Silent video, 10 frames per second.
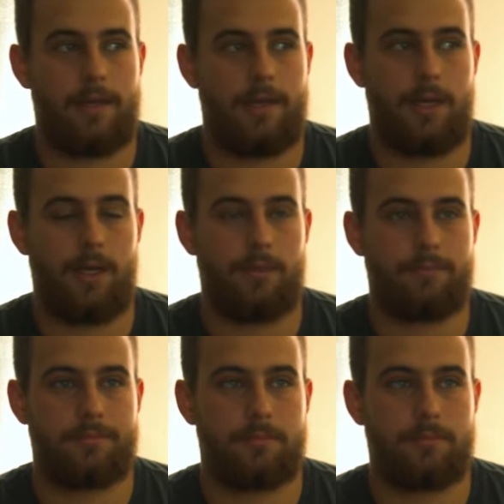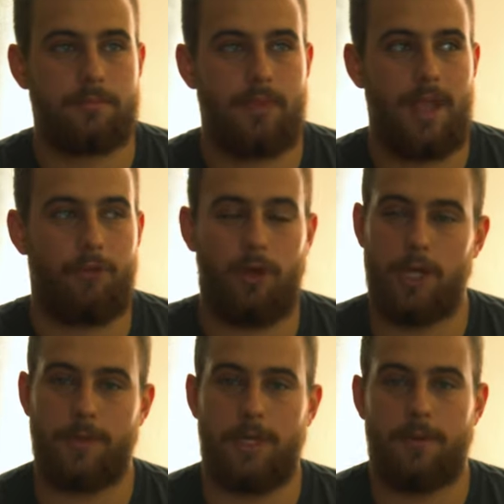Um, yeah, overall, it's
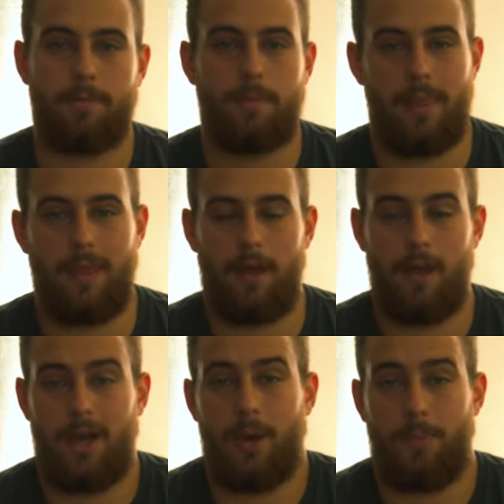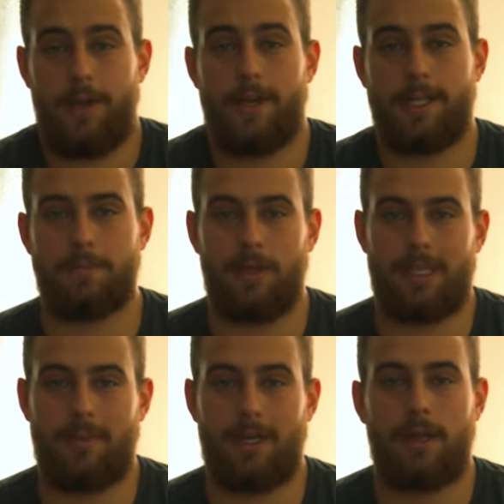been a a pretty good experience.
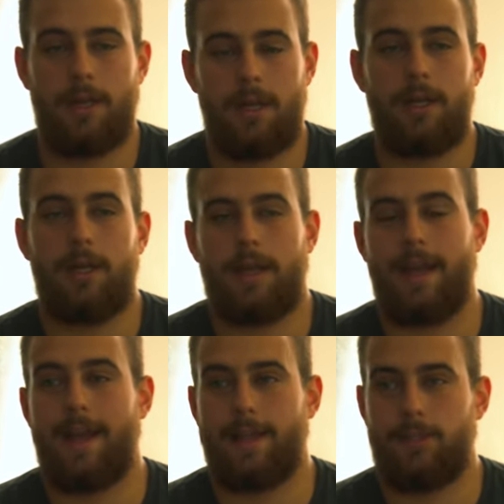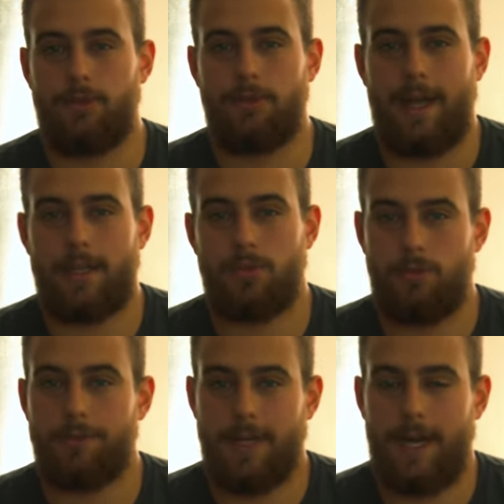I mean and as you guys
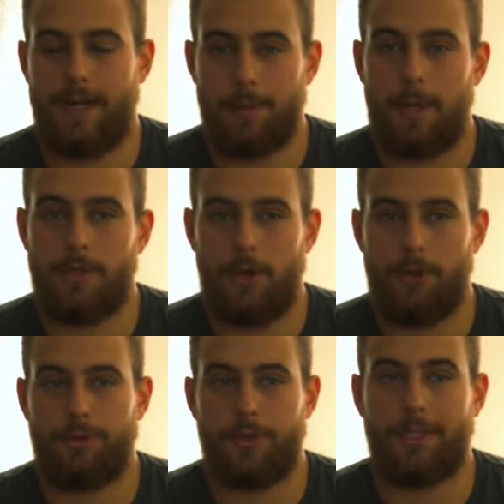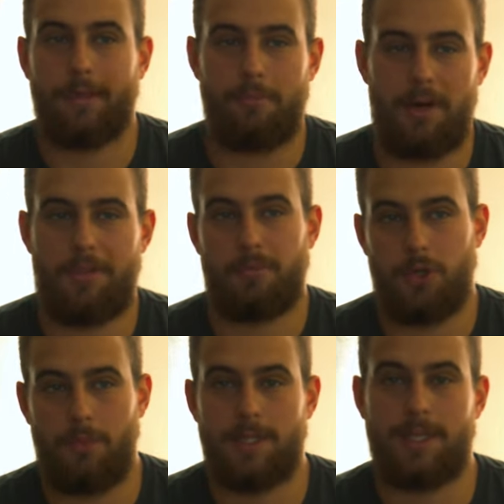who've gotten it probably know, the first like month,
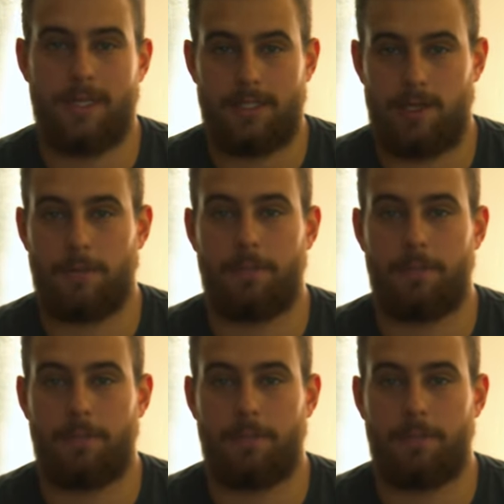two months kind of suck.